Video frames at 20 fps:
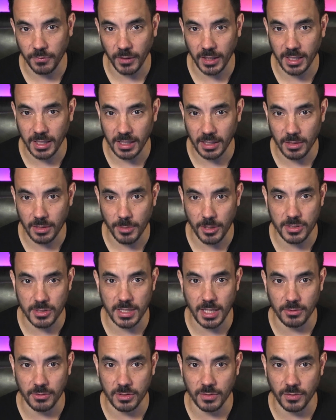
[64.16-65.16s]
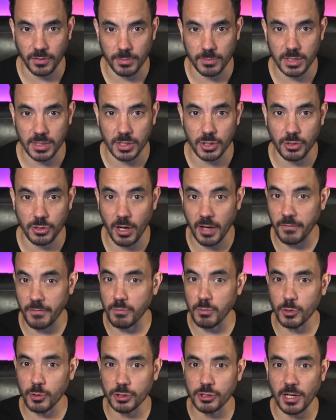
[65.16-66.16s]
getting the most out of them to drive
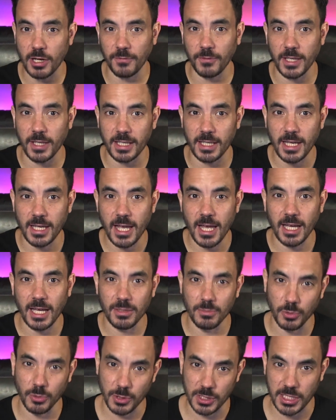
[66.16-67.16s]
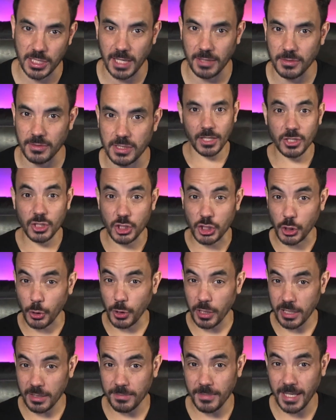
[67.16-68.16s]
more traffic and more sales.
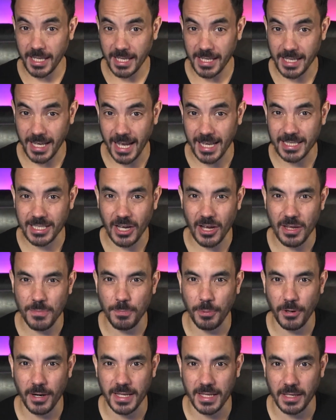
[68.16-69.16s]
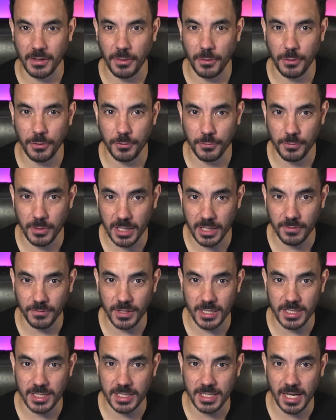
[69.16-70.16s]
Join me as I break three of
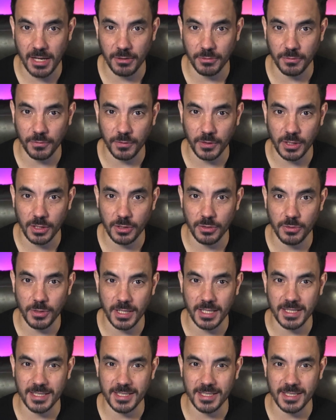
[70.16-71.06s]
these down for you in